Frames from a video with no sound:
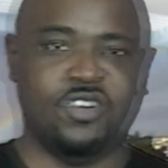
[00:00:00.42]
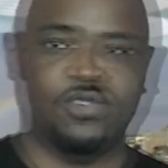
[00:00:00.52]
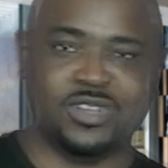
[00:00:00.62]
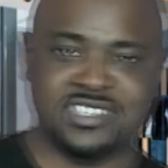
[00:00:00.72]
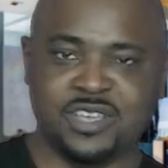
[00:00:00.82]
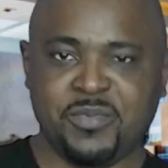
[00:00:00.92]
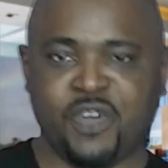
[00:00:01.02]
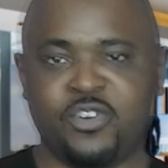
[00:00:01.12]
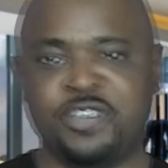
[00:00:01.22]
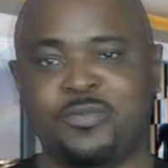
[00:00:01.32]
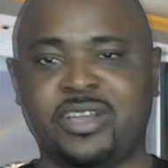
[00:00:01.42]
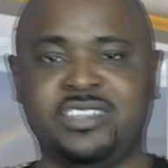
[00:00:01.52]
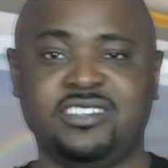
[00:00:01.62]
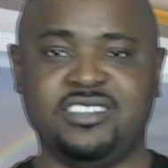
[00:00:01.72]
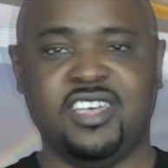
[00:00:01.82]
What's up, my royal
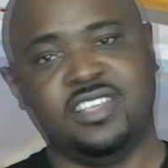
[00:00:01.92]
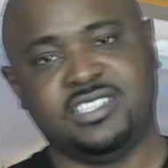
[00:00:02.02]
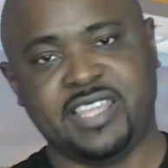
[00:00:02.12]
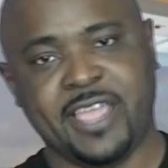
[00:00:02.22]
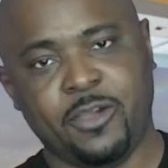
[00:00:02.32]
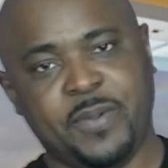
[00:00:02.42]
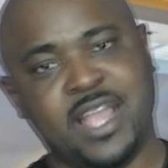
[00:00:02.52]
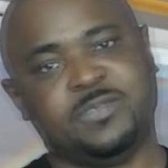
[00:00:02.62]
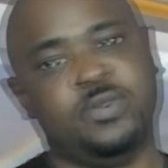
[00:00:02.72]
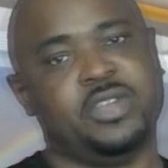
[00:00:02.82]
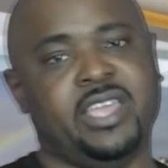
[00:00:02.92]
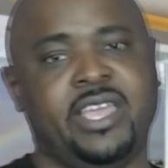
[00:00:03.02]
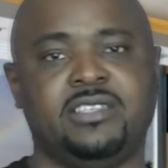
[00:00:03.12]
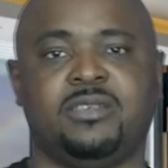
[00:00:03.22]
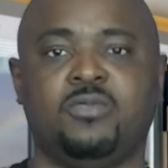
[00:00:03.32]
brothers? Today on Passport
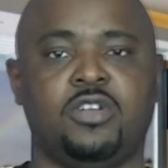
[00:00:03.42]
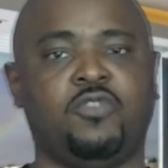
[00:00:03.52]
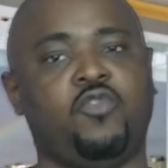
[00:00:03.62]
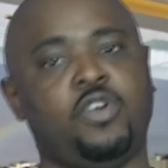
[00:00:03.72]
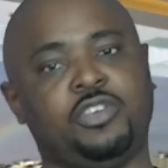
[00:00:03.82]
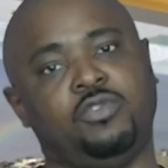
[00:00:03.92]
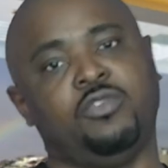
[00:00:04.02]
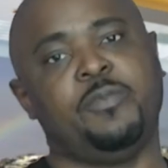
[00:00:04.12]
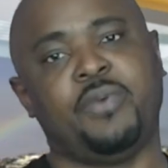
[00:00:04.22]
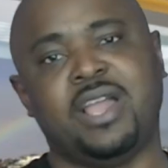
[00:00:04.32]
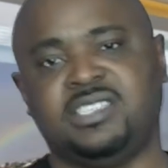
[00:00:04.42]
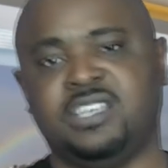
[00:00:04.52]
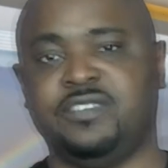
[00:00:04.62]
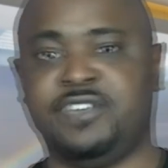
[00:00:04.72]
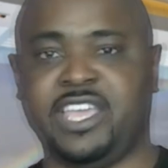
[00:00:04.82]
Kings, I'm going to walk you through the
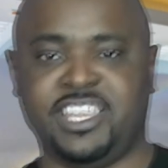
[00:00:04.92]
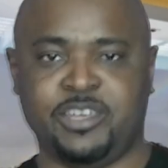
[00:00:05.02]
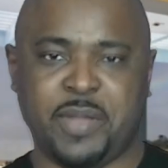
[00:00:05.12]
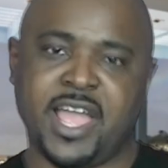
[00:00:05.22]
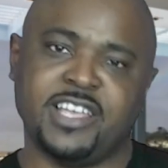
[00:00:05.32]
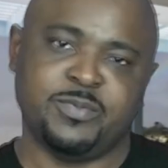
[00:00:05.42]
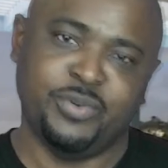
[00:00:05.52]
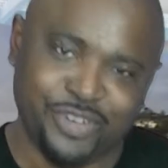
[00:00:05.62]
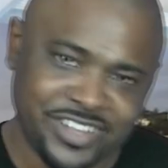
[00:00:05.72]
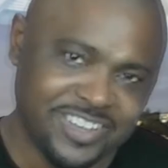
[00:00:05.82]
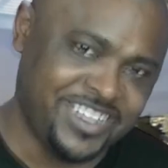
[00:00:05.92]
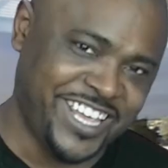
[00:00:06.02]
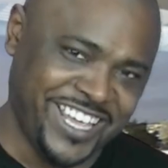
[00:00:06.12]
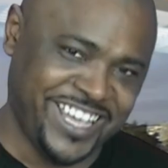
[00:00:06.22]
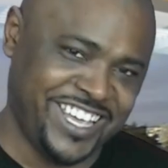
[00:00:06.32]
process of getting your passport.
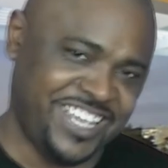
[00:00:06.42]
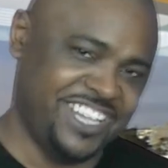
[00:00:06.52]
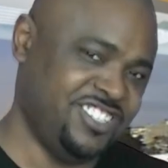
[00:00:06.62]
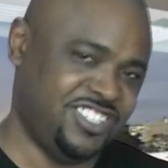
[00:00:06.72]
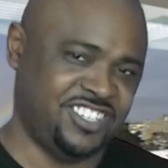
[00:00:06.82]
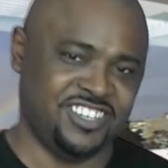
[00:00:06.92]
Engage.